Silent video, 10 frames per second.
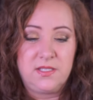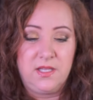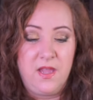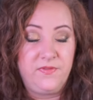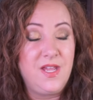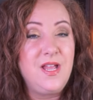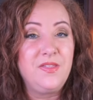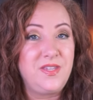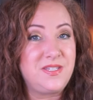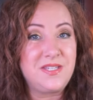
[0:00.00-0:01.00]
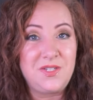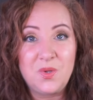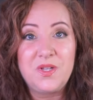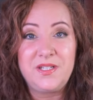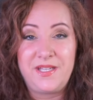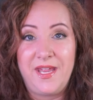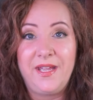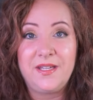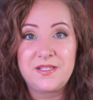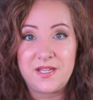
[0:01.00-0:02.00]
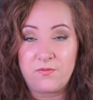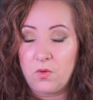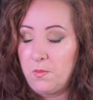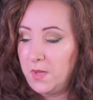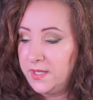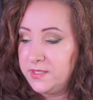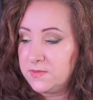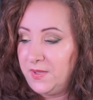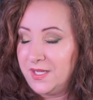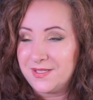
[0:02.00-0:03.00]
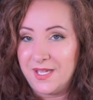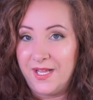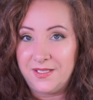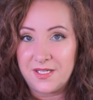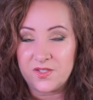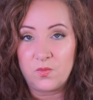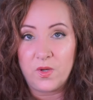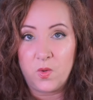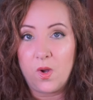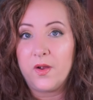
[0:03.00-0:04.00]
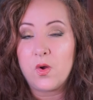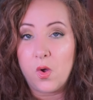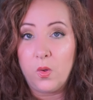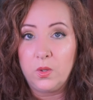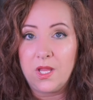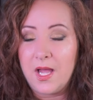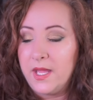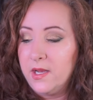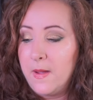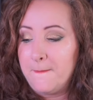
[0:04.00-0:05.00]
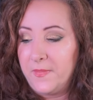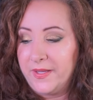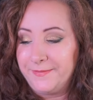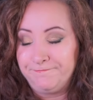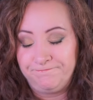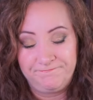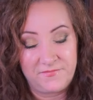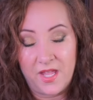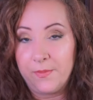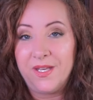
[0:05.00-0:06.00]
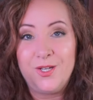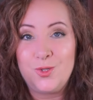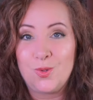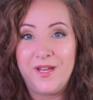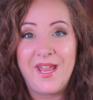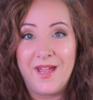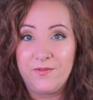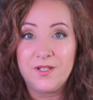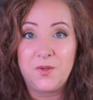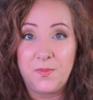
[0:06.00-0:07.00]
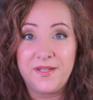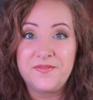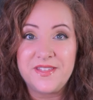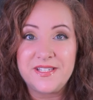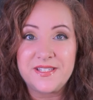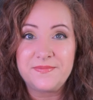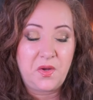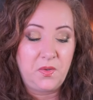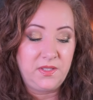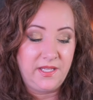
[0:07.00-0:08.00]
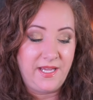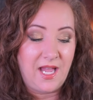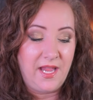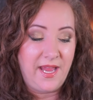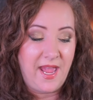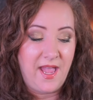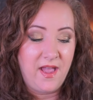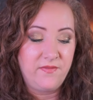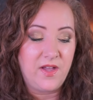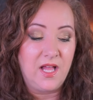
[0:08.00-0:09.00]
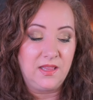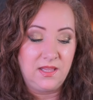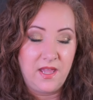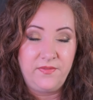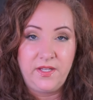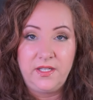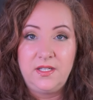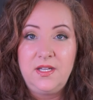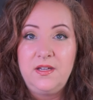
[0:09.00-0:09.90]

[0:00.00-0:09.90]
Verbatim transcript: is left. This is still going to take several months because it doesn't require a whole lot, but I'm going to enjoy every little bit of this. Currently, I have 11